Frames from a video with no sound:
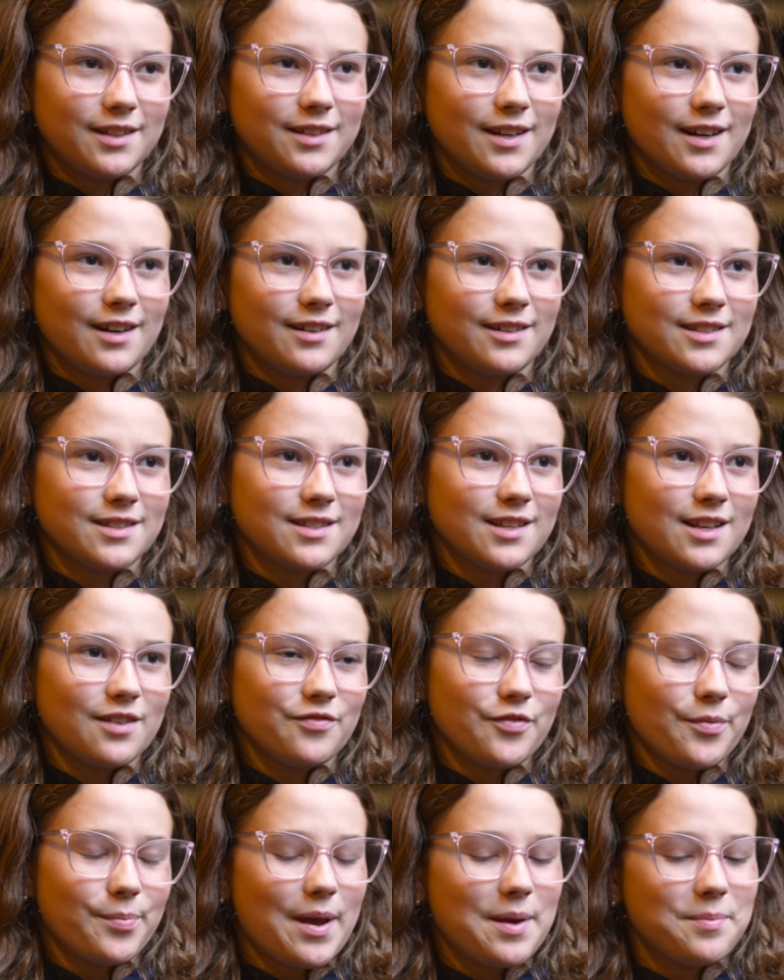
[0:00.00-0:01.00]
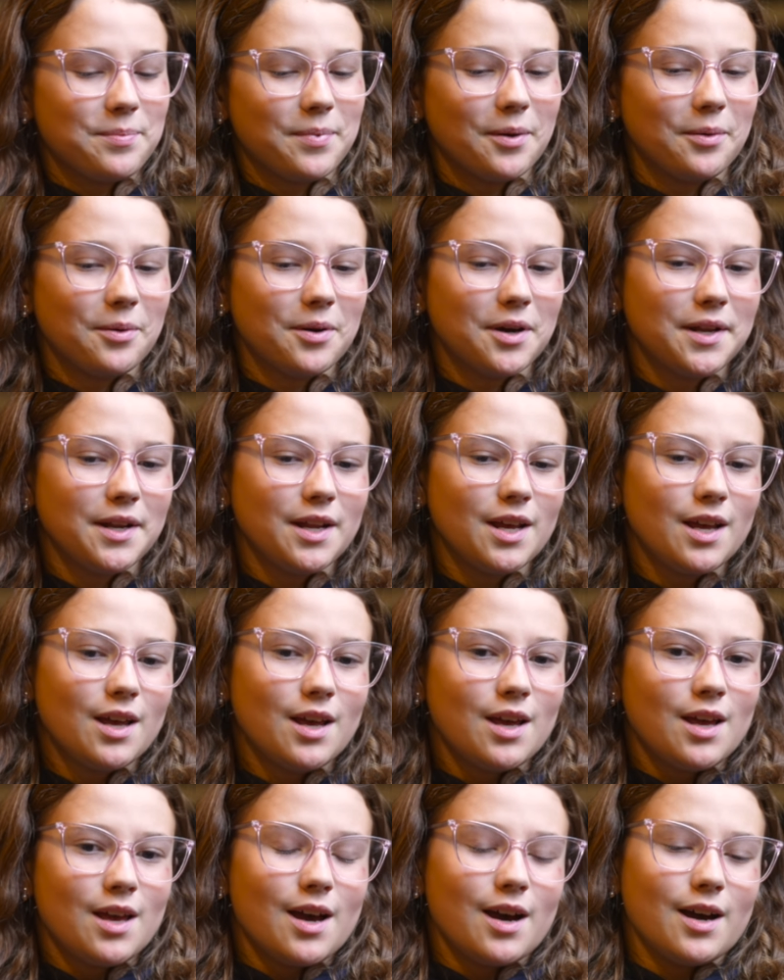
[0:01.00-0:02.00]
crown instead of a paper one,
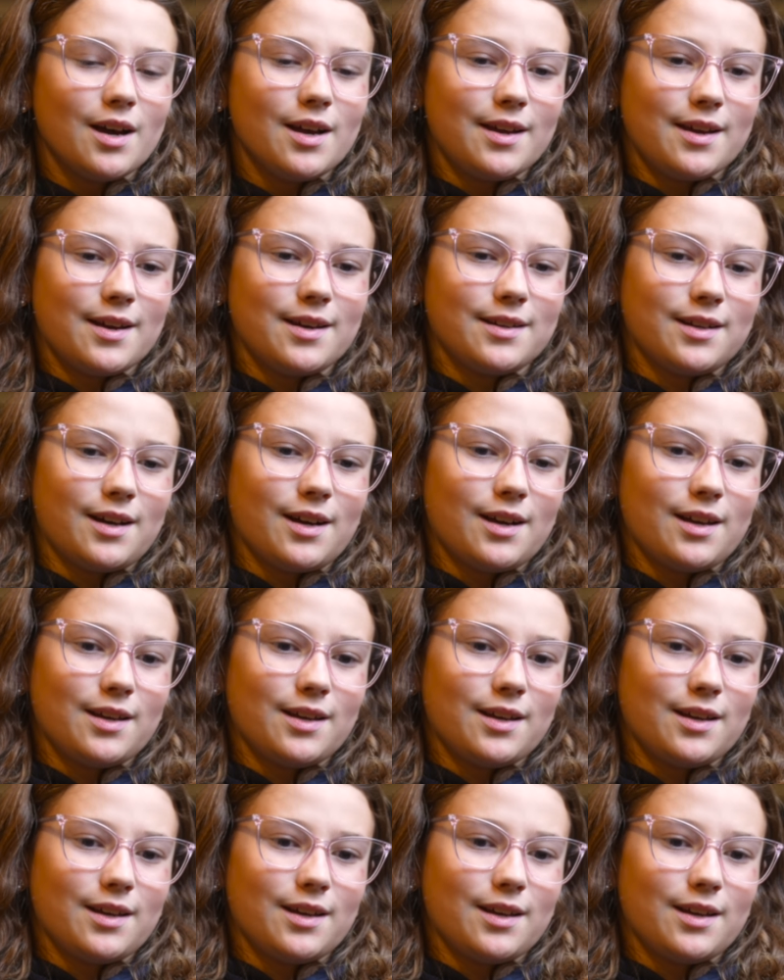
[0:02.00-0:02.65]
and I